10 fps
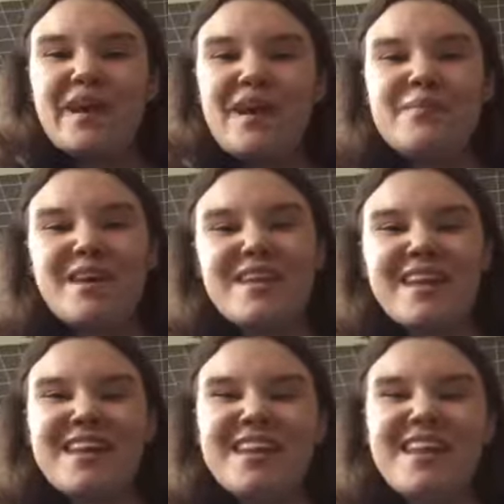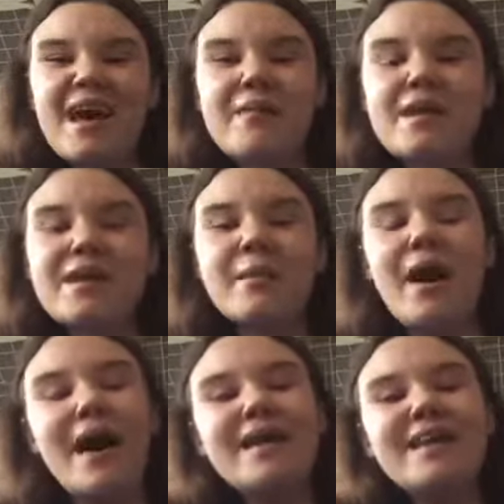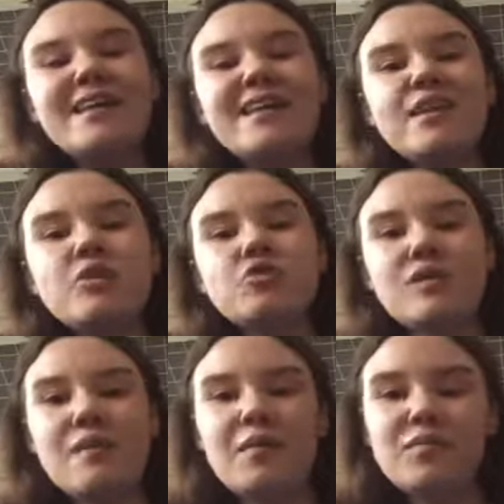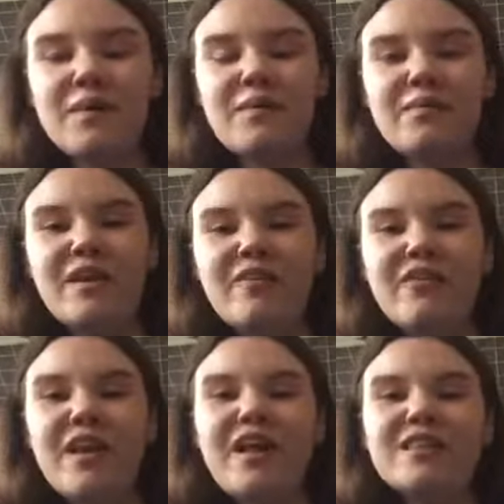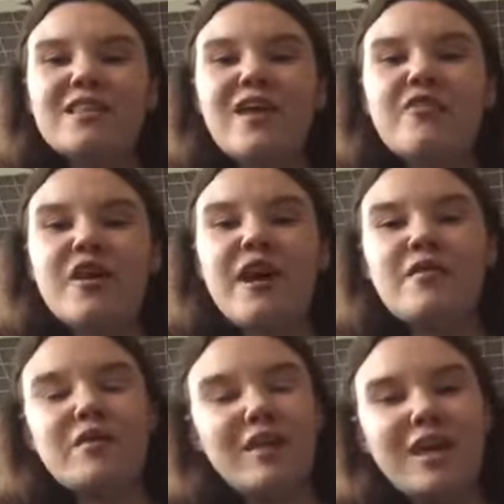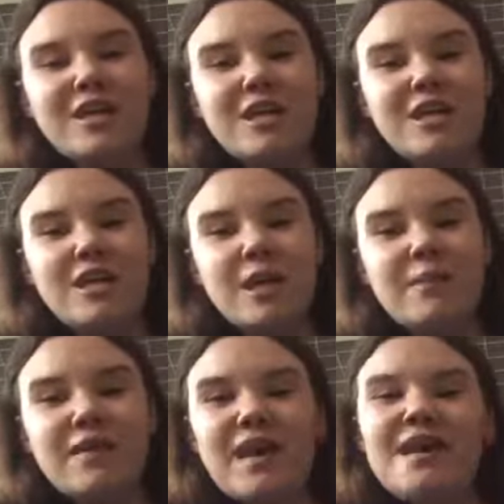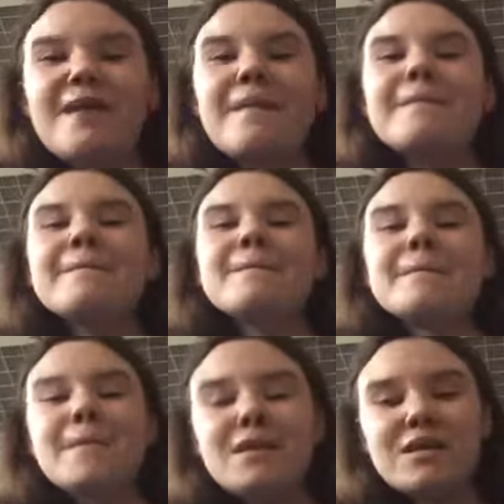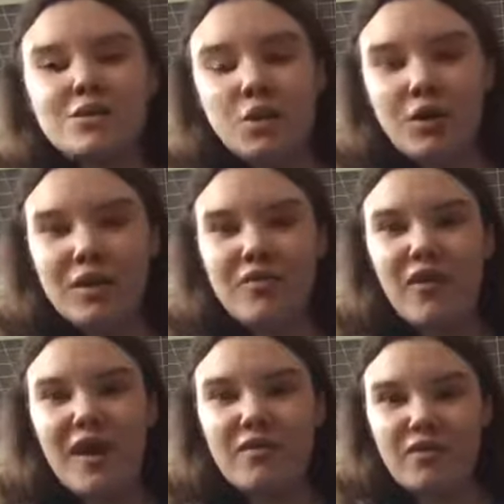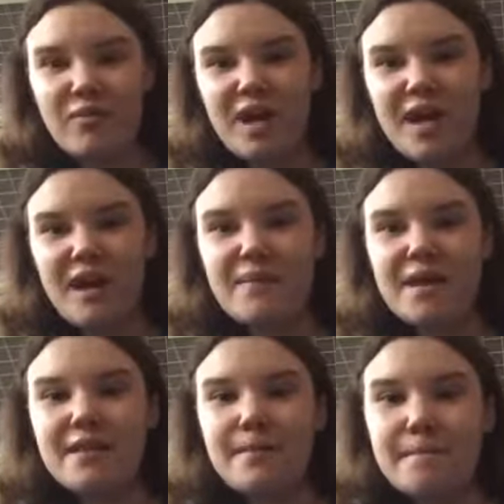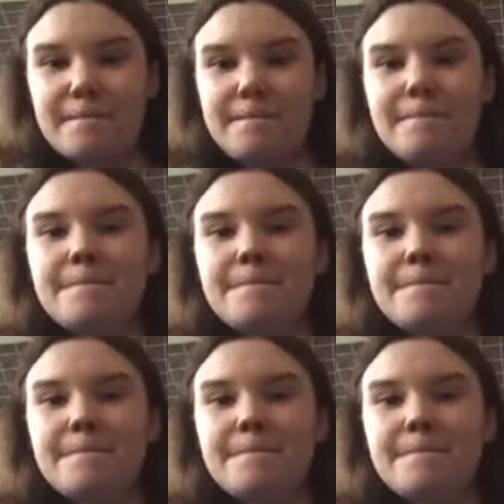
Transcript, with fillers: I mean, it, I mean, come on, I can understand most people love, love or hate relationships. I, which is totally fine with me. I mean, hmm.